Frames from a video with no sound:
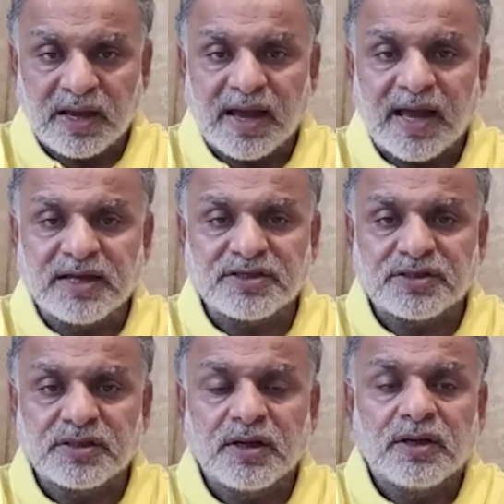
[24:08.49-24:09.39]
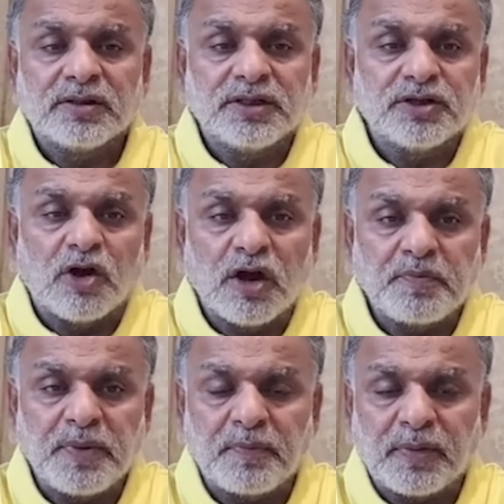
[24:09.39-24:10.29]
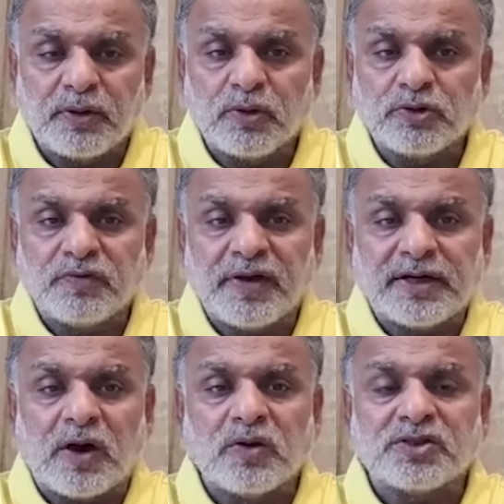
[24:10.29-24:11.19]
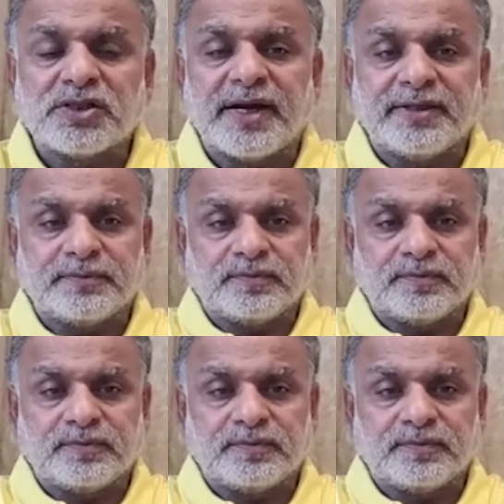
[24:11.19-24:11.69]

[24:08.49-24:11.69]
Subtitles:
as these all people, those who went outside